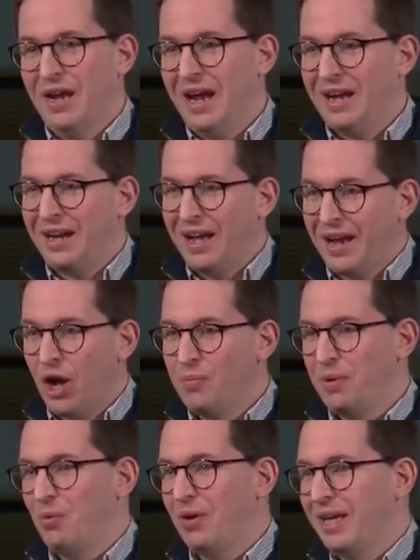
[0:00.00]
And I
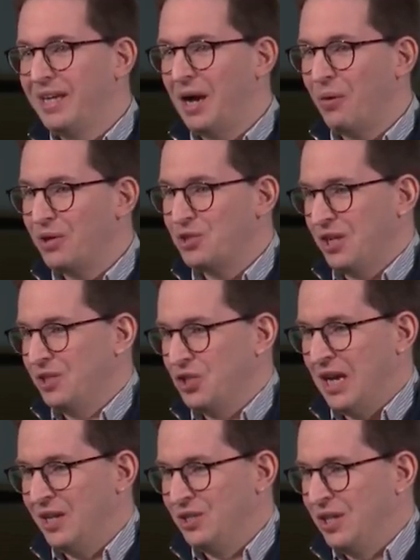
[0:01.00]
hope it will encourage and
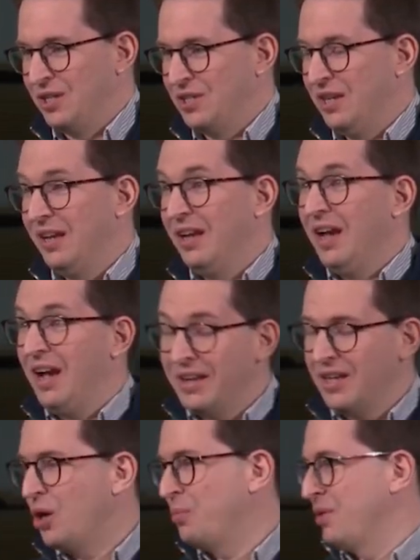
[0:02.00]
challenge us
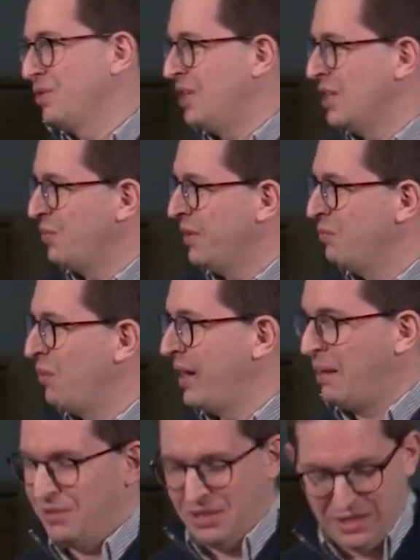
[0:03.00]
and help us as we run
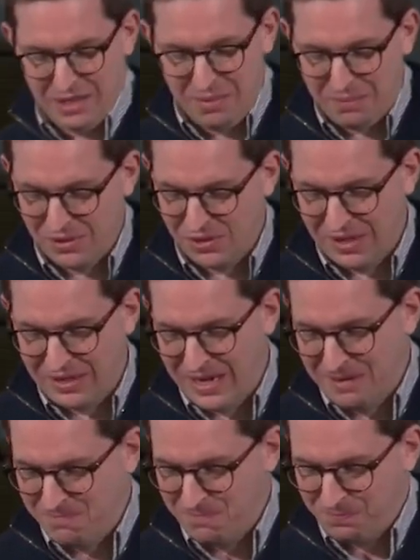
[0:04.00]
up to Commitment
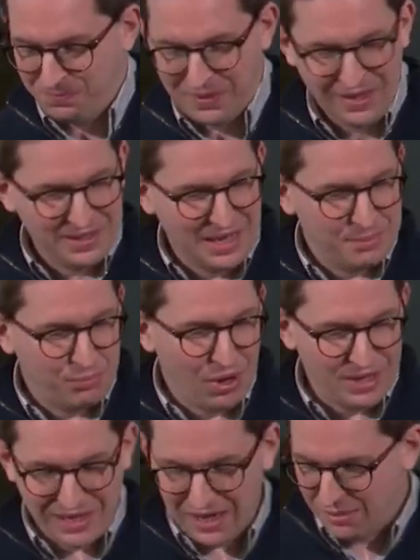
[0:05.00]
Sunday. So let's
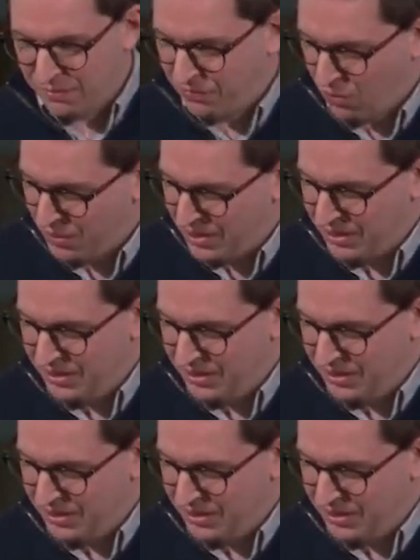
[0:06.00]
pray together before we